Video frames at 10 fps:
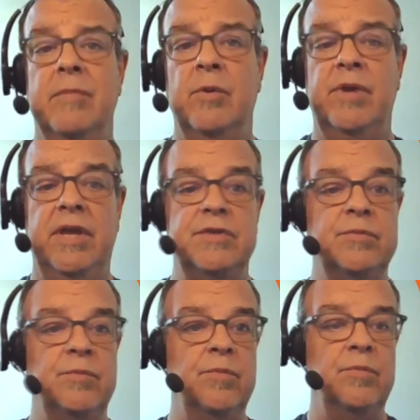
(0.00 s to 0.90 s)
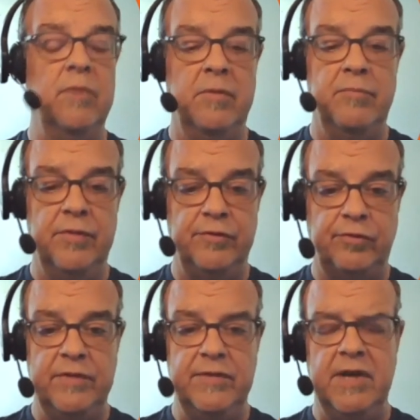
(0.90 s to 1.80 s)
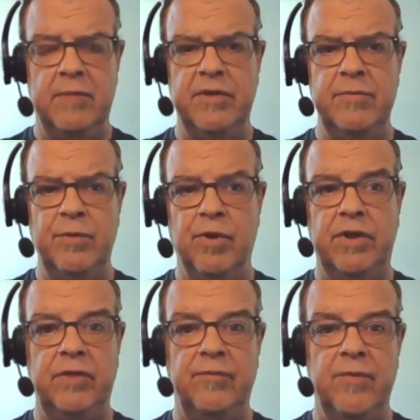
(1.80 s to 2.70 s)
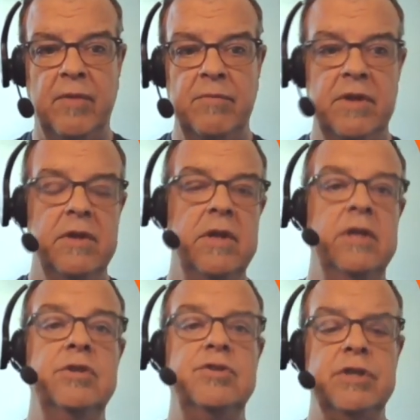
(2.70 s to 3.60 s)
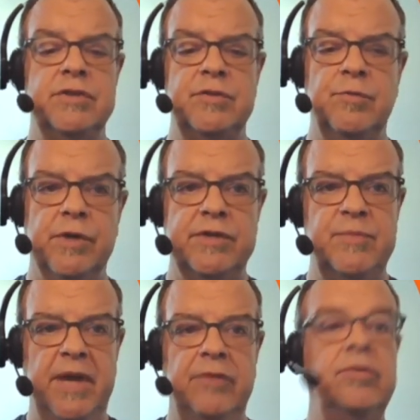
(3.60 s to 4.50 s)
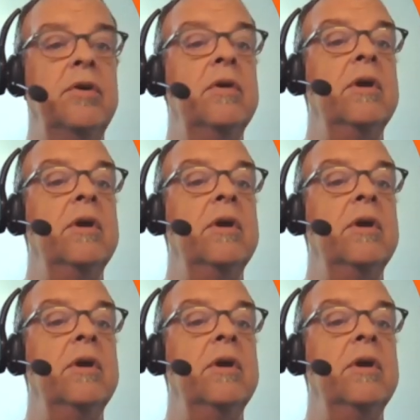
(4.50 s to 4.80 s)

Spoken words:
Okay, so the screen that I'm going to be working from is just the workspace,